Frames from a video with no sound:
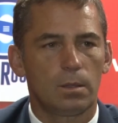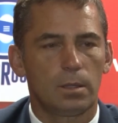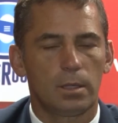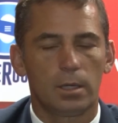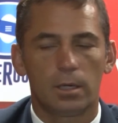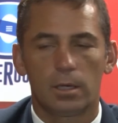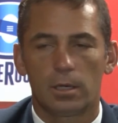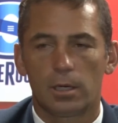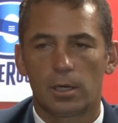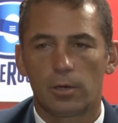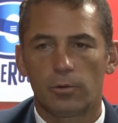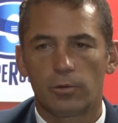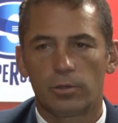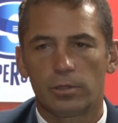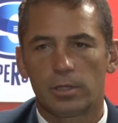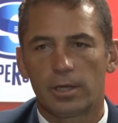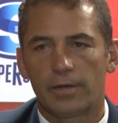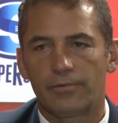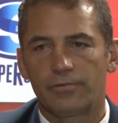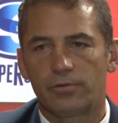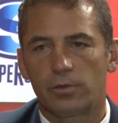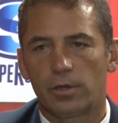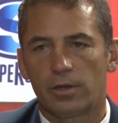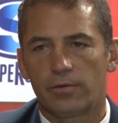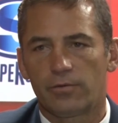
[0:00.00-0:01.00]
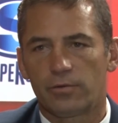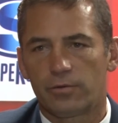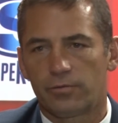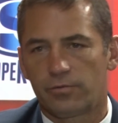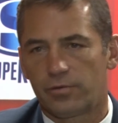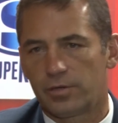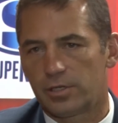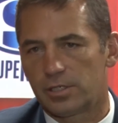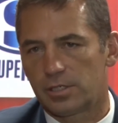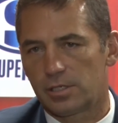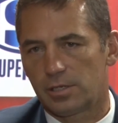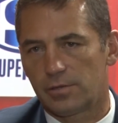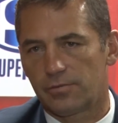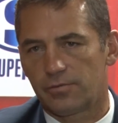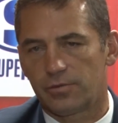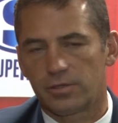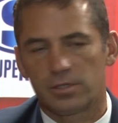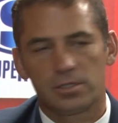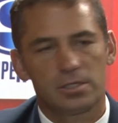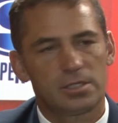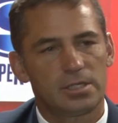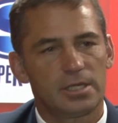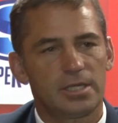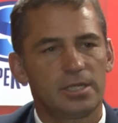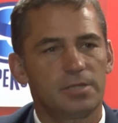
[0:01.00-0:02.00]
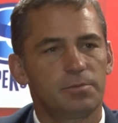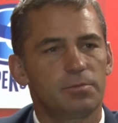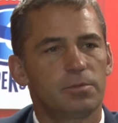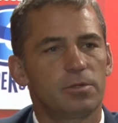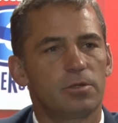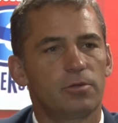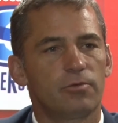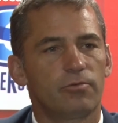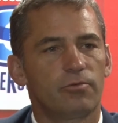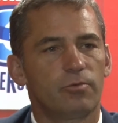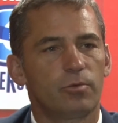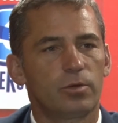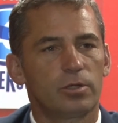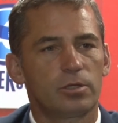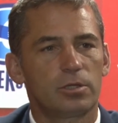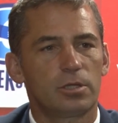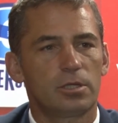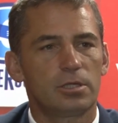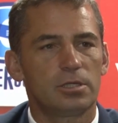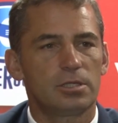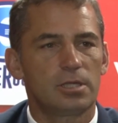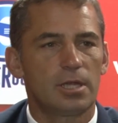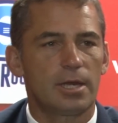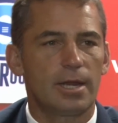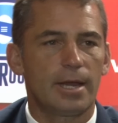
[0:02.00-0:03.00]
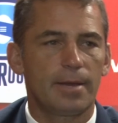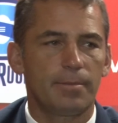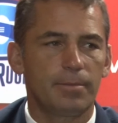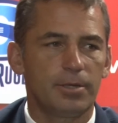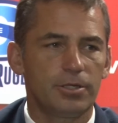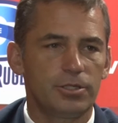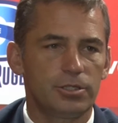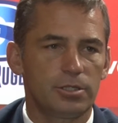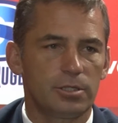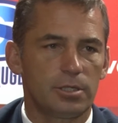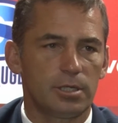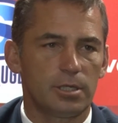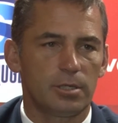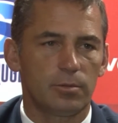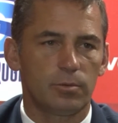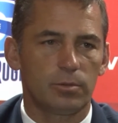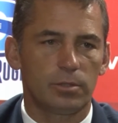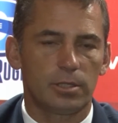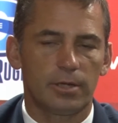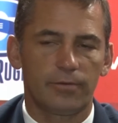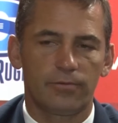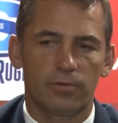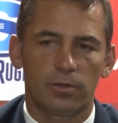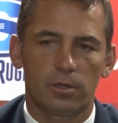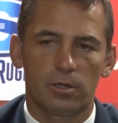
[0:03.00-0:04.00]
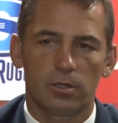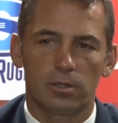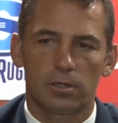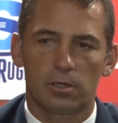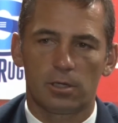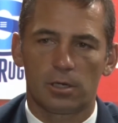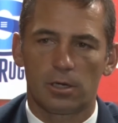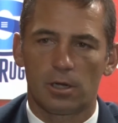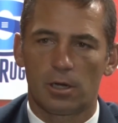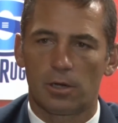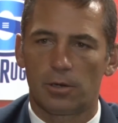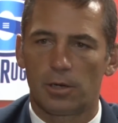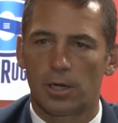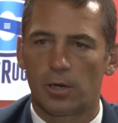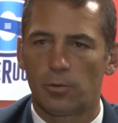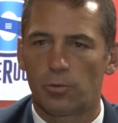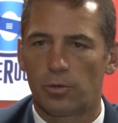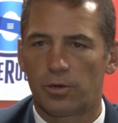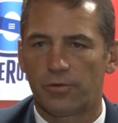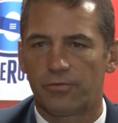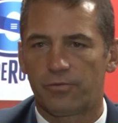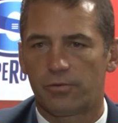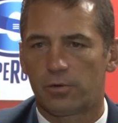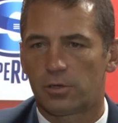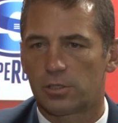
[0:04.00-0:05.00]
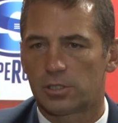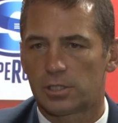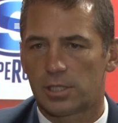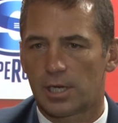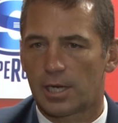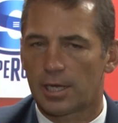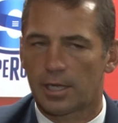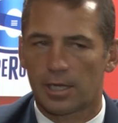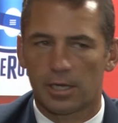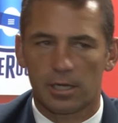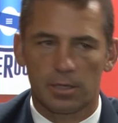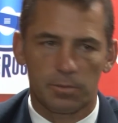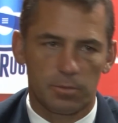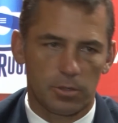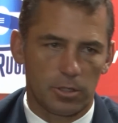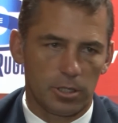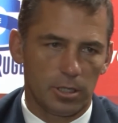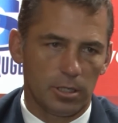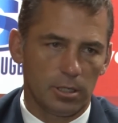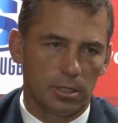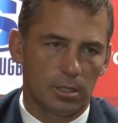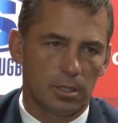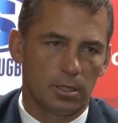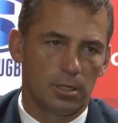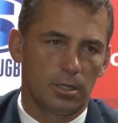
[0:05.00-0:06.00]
Yeah, I know we'll have to have an assessment of what is the damage, and then we'll have to look. You know, I don't want to fast track anybody.